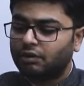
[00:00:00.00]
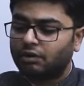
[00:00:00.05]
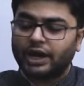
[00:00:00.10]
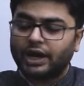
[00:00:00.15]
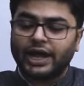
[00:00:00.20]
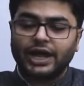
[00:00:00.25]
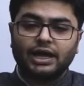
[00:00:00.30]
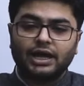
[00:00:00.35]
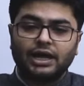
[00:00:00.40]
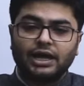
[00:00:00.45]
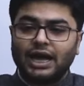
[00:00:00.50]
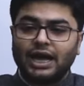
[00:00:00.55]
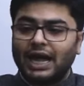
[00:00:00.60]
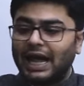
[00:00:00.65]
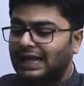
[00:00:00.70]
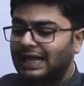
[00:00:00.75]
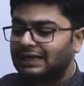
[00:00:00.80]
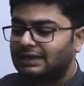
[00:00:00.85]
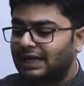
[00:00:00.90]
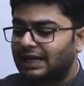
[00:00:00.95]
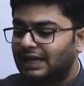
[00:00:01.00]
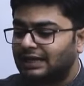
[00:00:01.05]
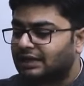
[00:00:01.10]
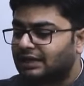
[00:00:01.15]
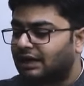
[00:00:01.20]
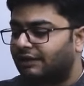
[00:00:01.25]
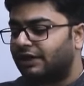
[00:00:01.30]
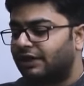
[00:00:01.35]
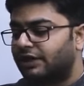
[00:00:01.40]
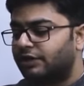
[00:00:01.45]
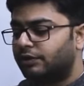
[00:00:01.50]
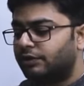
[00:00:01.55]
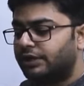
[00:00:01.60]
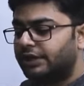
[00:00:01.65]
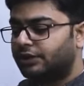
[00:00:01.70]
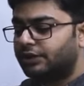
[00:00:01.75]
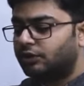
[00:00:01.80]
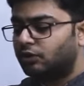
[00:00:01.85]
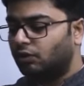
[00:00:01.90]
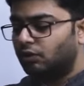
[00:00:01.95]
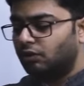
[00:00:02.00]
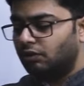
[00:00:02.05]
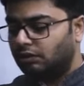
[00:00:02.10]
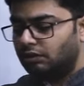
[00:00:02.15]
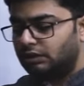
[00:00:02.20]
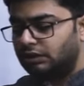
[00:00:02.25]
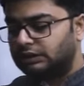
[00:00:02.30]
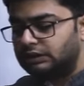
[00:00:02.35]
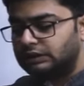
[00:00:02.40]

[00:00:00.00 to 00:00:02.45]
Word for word: okay, and then cover unit 2,